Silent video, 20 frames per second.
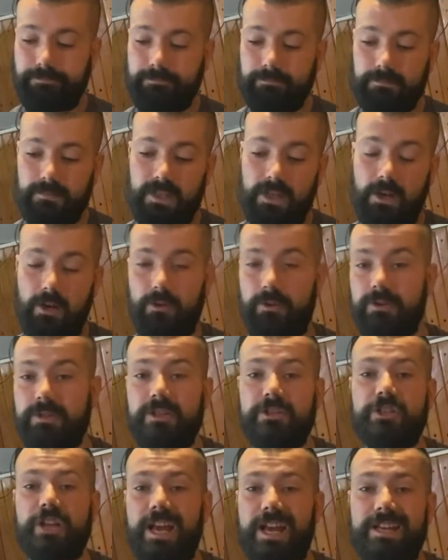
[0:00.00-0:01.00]
there's a
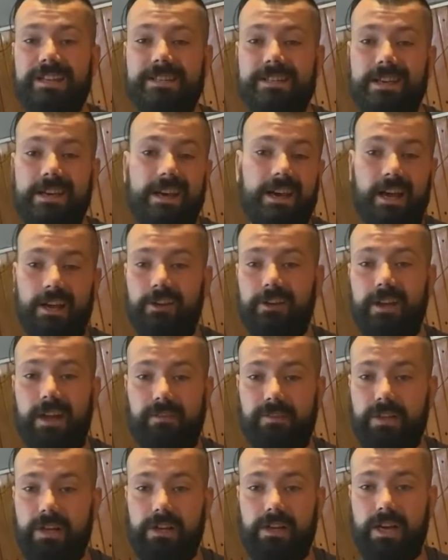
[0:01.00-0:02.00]
chance I could have
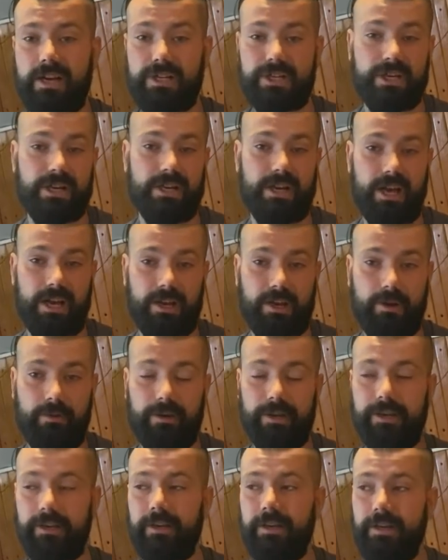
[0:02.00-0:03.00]
a concussion and not know
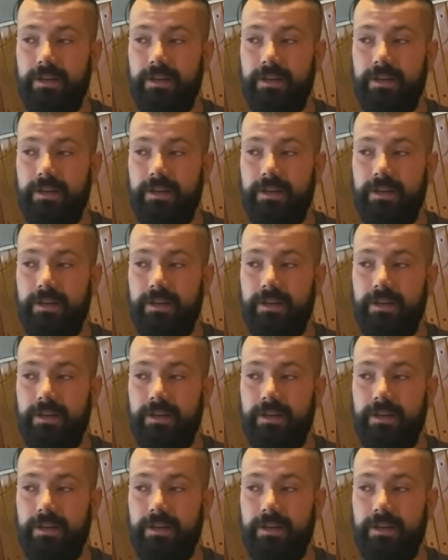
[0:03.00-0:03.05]
it.